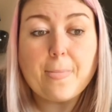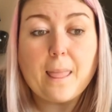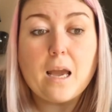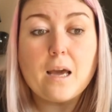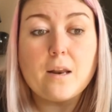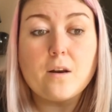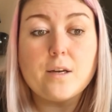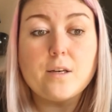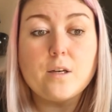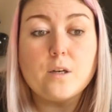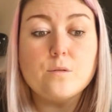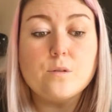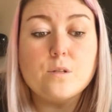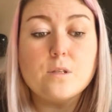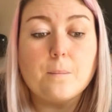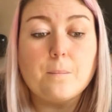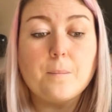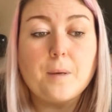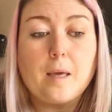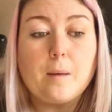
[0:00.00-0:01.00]
and I know
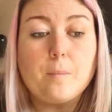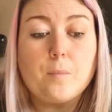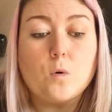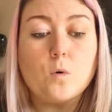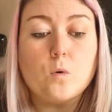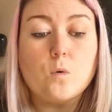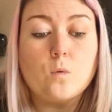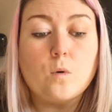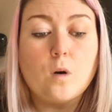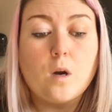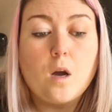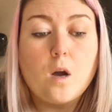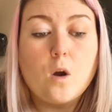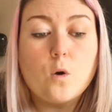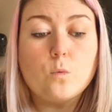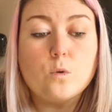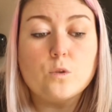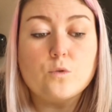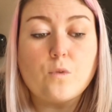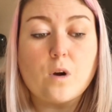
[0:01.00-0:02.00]
some people
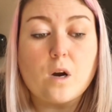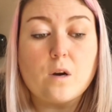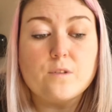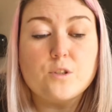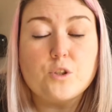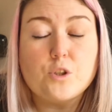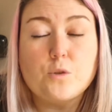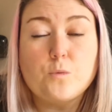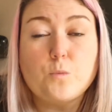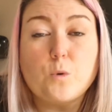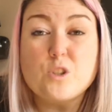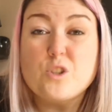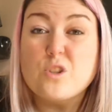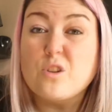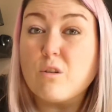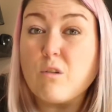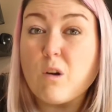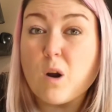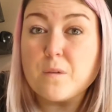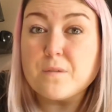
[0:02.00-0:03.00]
would rather just watch
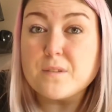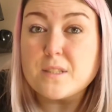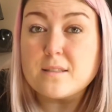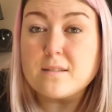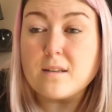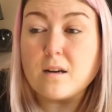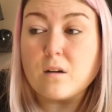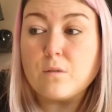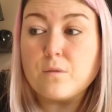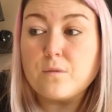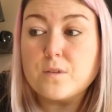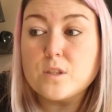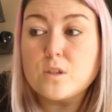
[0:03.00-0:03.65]
the crafty stuff,